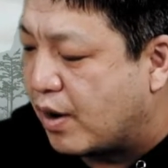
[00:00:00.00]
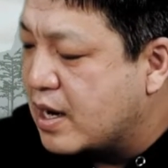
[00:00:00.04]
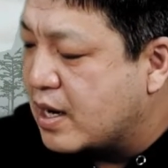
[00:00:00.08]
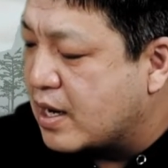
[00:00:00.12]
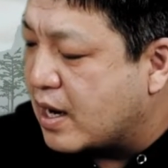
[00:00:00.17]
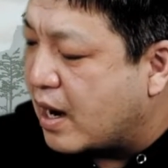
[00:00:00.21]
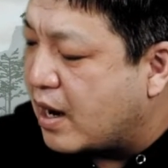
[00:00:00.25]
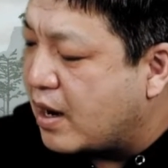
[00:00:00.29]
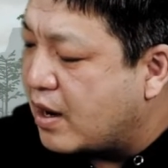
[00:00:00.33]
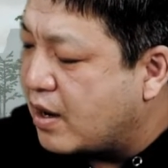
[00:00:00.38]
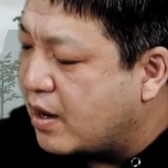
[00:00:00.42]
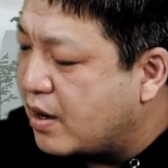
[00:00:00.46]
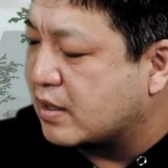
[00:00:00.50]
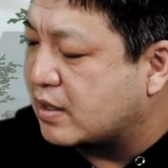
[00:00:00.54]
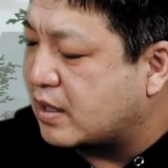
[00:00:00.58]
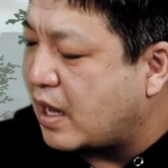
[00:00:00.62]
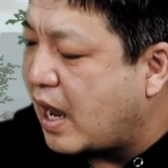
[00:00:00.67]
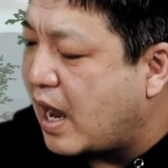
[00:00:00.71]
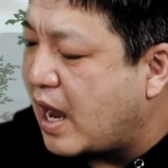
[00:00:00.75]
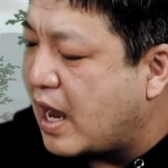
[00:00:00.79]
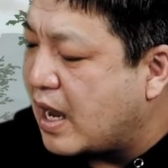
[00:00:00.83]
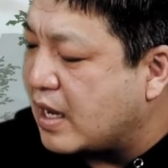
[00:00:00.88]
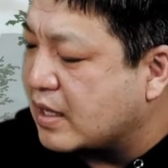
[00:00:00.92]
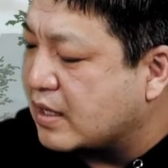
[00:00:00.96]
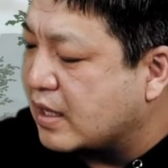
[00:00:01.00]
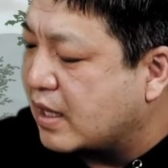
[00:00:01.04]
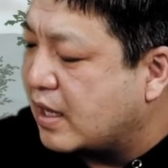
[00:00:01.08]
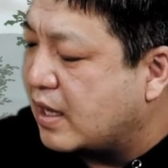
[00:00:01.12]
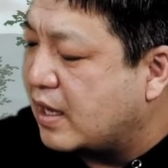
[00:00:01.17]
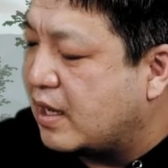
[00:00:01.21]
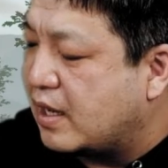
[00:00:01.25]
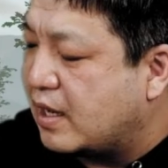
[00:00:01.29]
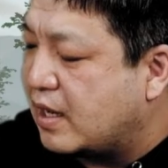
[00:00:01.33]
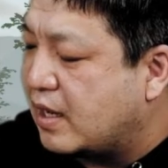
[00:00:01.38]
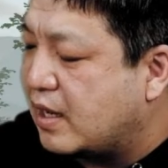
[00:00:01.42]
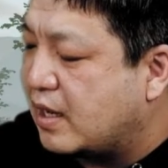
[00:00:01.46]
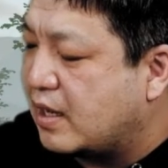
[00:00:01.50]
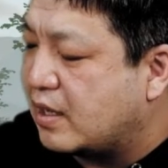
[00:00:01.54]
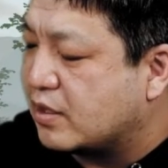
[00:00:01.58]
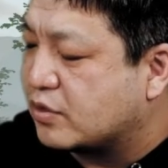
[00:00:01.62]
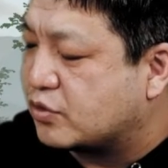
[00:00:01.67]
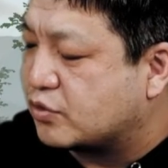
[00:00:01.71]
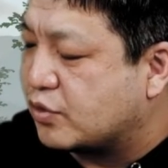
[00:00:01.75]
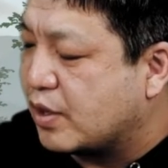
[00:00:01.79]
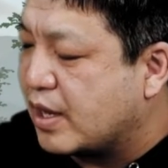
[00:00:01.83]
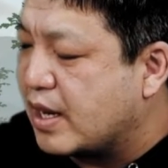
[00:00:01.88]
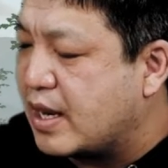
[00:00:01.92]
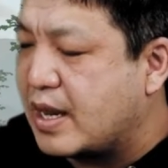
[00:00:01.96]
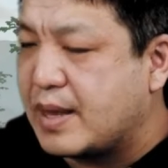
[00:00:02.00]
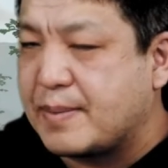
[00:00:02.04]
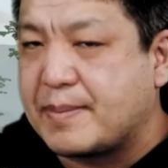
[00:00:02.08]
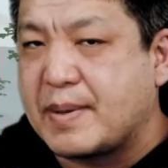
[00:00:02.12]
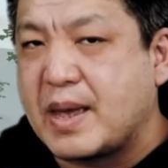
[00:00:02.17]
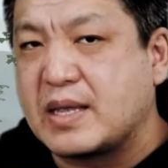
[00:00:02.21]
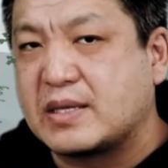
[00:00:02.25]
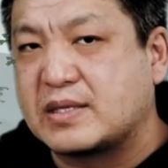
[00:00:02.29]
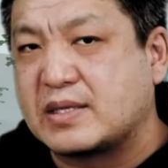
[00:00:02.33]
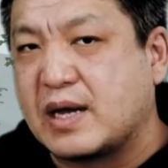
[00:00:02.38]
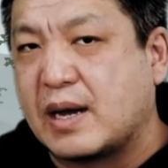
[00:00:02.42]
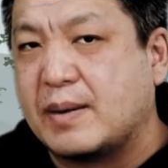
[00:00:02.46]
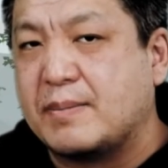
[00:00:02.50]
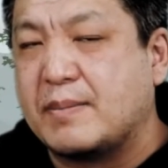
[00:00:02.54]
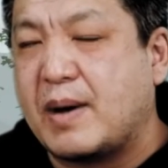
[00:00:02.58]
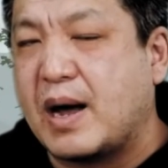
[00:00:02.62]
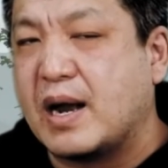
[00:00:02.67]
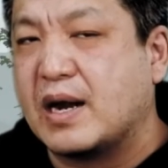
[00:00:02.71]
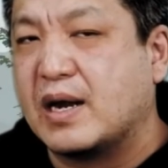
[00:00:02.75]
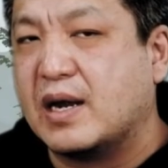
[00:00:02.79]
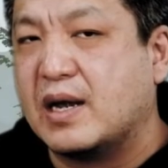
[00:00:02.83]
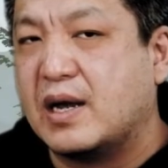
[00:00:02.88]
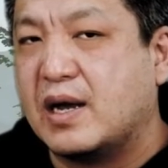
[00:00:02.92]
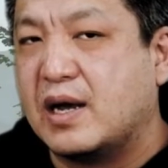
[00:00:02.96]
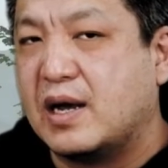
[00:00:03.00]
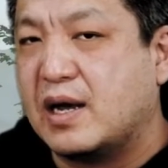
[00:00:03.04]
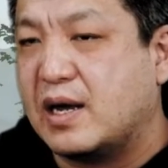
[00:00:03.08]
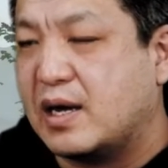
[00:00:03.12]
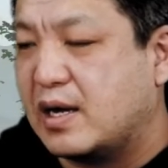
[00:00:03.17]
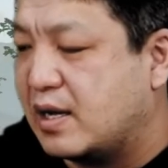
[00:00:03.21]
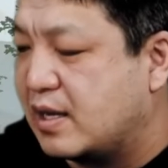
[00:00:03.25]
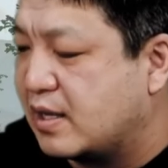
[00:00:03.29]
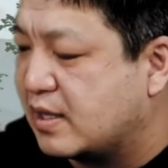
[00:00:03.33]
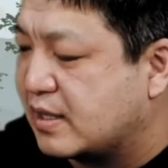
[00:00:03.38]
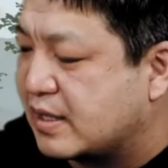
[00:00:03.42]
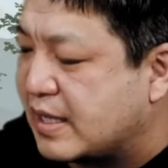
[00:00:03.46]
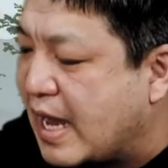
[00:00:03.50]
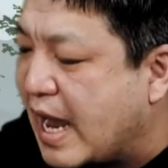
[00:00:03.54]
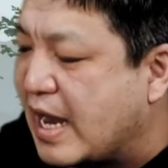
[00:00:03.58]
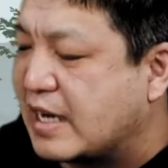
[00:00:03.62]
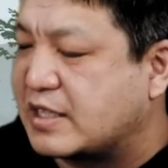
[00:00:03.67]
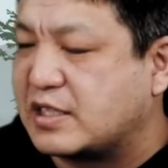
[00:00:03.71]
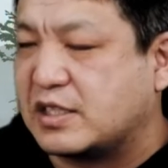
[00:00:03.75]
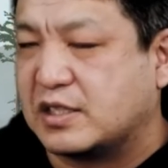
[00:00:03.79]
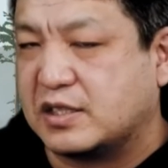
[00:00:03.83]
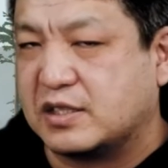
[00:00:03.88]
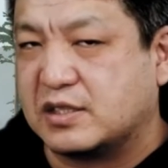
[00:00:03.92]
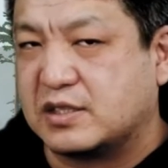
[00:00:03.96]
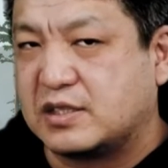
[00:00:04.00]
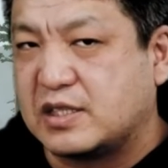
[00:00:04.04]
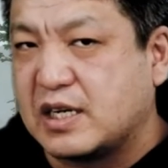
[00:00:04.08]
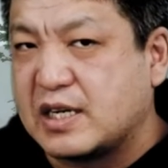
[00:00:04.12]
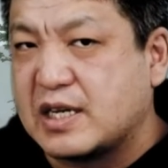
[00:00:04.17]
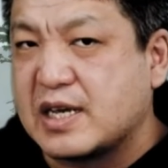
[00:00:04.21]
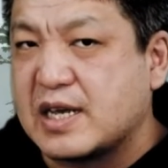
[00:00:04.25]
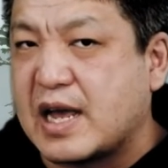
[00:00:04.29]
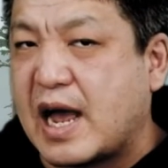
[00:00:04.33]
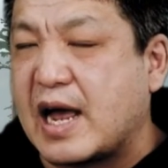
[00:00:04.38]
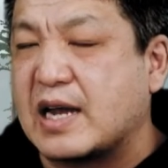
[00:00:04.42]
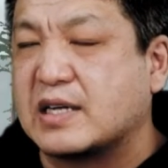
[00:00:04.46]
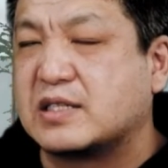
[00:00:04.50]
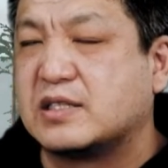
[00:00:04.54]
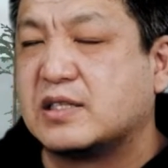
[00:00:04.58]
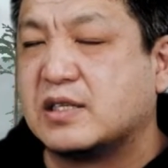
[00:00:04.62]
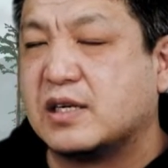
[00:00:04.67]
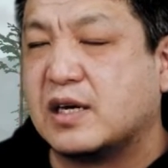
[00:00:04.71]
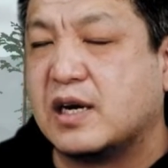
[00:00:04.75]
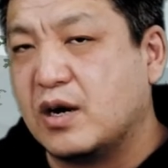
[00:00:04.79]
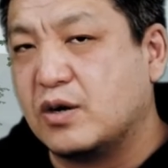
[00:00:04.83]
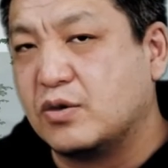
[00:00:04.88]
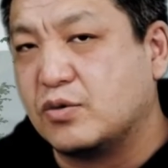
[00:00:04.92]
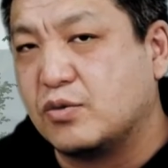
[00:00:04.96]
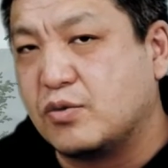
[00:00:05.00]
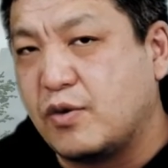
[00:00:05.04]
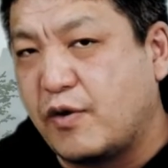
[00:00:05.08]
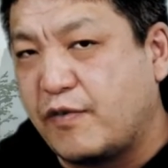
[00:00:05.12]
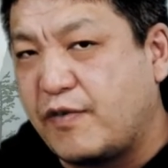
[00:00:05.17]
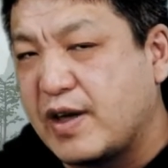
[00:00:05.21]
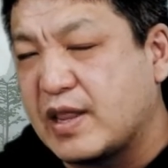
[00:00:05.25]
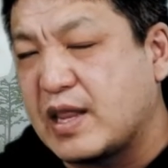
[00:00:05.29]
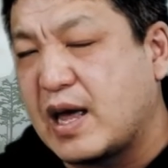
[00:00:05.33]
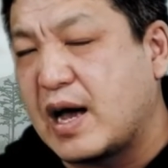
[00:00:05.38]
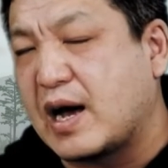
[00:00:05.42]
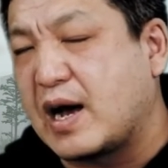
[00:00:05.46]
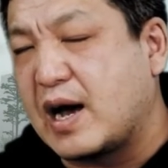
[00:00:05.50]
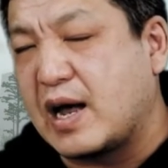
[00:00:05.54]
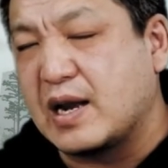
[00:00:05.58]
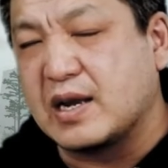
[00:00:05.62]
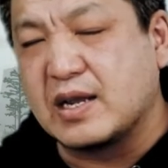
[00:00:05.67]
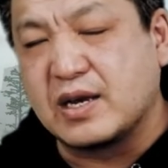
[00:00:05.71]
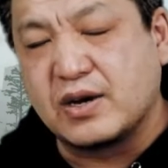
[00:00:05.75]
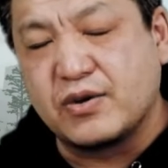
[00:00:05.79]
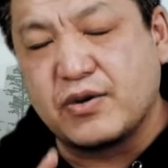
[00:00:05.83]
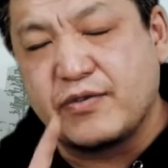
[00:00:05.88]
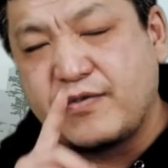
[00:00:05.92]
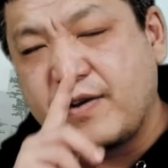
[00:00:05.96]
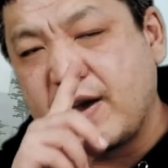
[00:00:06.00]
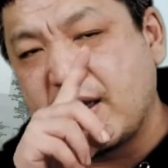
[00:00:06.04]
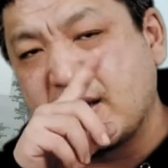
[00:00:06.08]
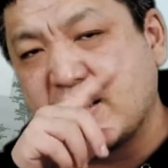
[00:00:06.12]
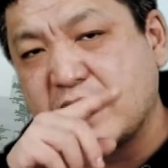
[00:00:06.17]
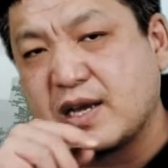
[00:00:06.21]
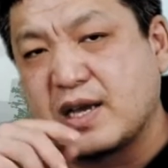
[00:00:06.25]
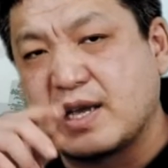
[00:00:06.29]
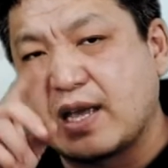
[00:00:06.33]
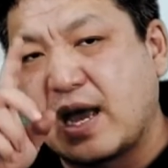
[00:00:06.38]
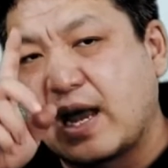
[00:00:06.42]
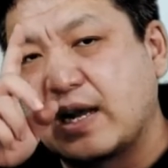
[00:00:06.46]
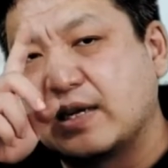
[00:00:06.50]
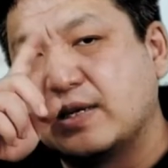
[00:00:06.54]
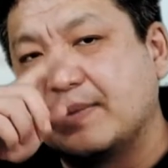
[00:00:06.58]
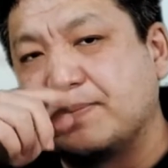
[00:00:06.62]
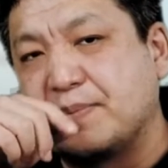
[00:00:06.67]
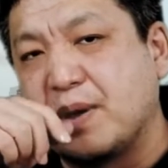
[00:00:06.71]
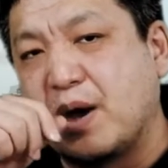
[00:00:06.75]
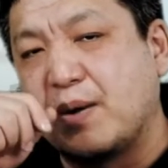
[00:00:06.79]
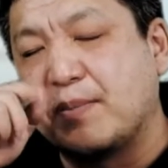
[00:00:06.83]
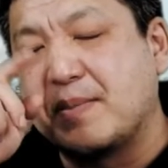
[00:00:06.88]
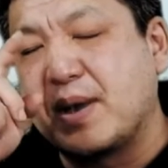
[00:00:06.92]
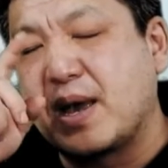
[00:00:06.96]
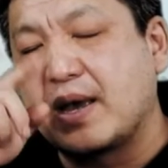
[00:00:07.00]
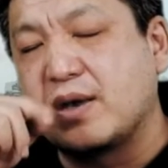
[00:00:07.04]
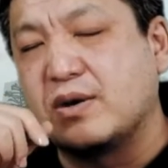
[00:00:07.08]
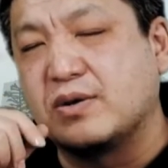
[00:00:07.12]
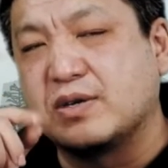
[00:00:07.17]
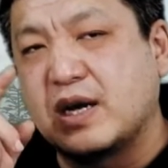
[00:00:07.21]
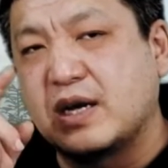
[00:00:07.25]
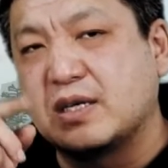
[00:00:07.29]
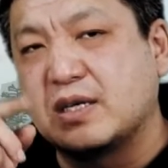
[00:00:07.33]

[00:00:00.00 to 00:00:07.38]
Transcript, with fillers: Looking closely at these teeth, we can find that there were longitudinal grooves on the surface like those of spinosaurids.